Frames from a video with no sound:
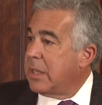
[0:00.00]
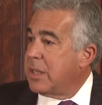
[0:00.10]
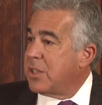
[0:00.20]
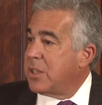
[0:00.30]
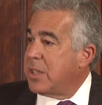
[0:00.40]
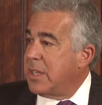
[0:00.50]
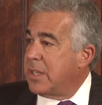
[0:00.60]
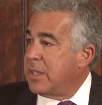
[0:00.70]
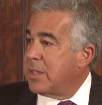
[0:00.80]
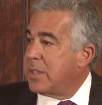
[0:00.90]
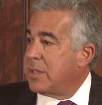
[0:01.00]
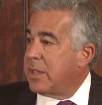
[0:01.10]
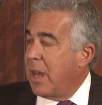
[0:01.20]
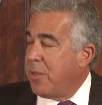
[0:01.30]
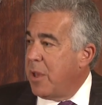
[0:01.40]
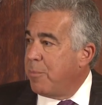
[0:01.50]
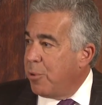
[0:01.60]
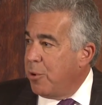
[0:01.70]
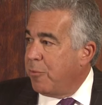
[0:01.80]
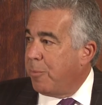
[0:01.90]
This is, I think,
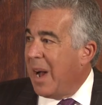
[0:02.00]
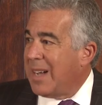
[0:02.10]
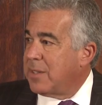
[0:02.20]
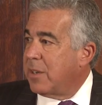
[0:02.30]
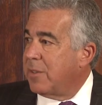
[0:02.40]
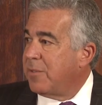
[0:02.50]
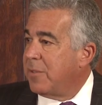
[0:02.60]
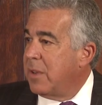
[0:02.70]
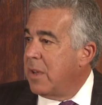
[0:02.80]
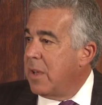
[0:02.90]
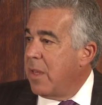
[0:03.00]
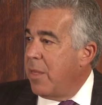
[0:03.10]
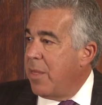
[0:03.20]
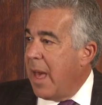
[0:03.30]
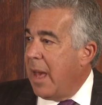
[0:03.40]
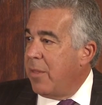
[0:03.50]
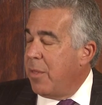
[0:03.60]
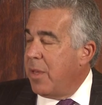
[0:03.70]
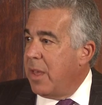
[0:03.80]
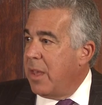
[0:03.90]
proof positive
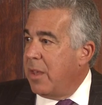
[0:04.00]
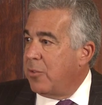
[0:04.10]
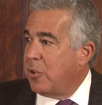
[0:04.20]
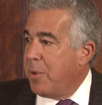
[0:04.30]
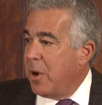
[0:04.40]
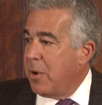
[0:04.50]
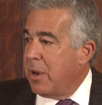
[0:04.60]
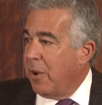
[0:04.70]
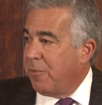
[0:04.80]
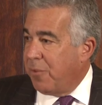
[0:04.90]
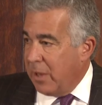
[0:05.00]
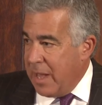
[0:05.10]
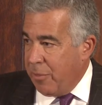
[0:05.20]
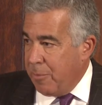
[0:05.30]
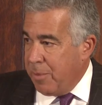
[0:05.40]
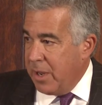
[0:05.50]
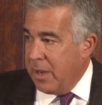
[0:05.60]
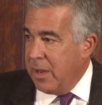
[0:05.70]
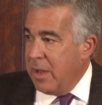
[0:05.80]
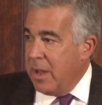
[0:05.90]
that the spirit of philanthropy
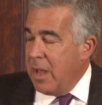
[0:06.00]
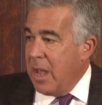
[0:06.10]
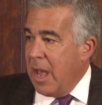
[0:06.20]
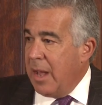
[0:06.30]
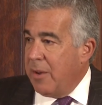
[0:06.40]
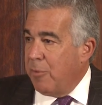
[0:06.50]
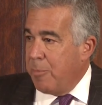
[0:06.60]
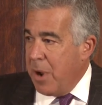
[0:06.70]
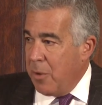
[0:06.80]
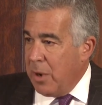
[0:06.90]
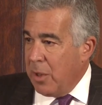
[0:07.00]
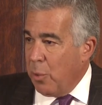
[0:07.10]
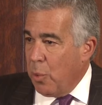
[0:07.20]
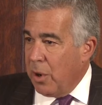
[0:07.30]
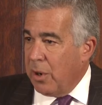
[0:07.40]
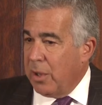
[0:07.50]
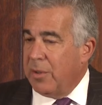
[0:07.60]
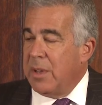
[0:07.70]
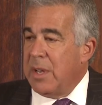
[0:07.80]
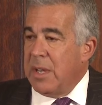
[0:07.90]
and repairing the
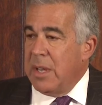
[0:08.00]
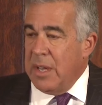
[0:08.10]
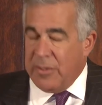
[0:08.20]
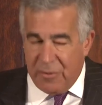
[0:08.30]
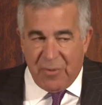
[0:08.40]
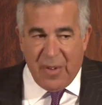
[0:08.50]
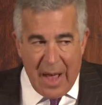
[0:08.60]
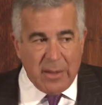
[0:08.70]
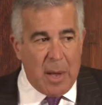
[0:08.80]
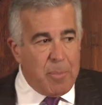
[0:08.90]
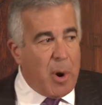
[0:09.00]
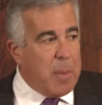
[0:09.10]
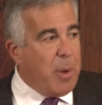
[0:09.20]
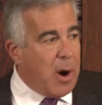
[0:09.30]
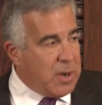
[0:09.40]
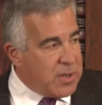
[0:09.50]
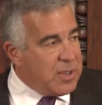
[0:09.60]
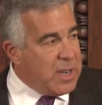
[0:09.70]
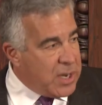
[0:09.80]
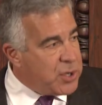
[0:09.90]
world is in fact a
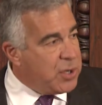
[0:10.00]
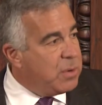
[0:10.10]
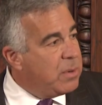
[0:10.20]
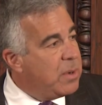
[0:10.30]
bipartisan issue.